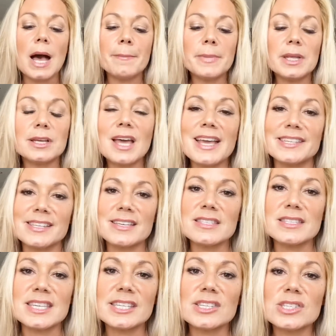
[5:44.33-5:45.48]
guys,
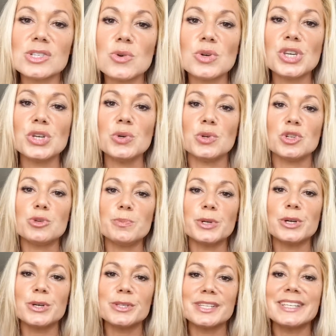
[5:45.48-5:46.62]
this is so huge
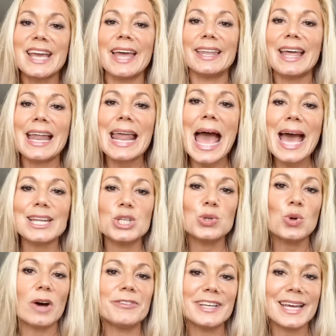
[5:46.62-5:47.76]
because, again, an attitude
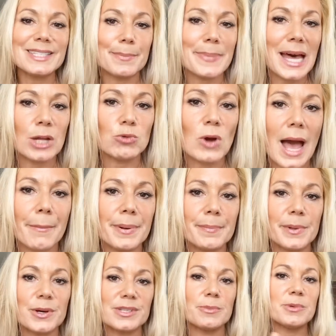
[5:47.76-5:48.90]
often gets a bad rap
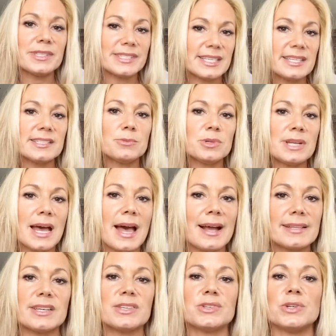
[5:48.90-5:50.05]
because someone sees someone
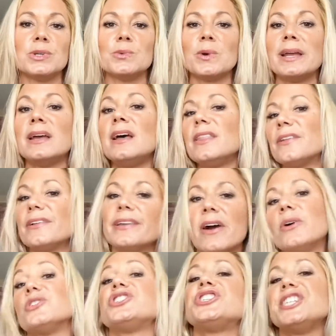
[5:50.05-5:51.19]
acting a certain way. They're like, oh,
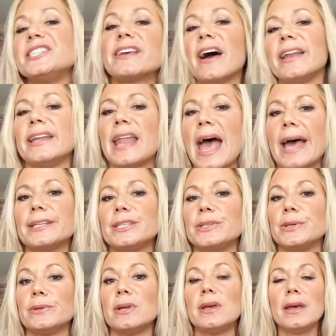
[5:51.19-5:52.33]
she's got an
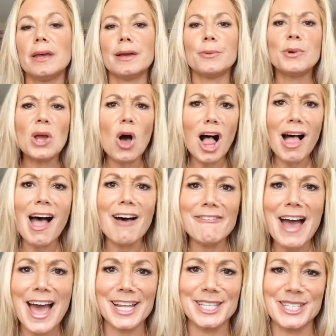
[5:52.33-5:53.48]
attitude. We all
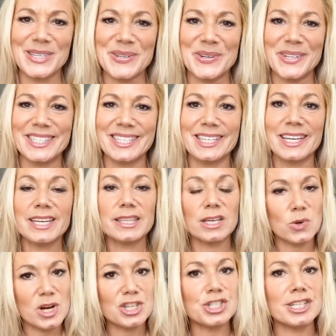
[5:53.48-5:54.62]
have attitudes. The
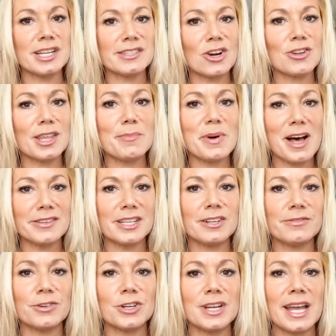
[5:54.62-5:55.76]
question is, are they positive
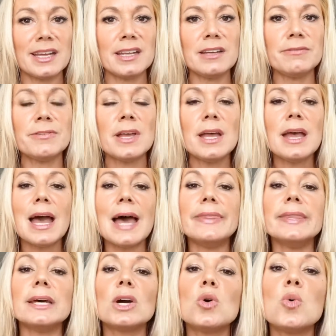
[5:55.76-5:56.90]
or negative? And
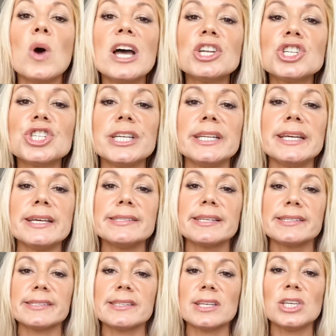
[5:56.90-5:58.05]
the question is, this
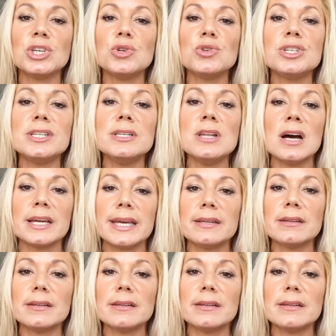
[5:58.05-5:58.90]
is a huge nugget,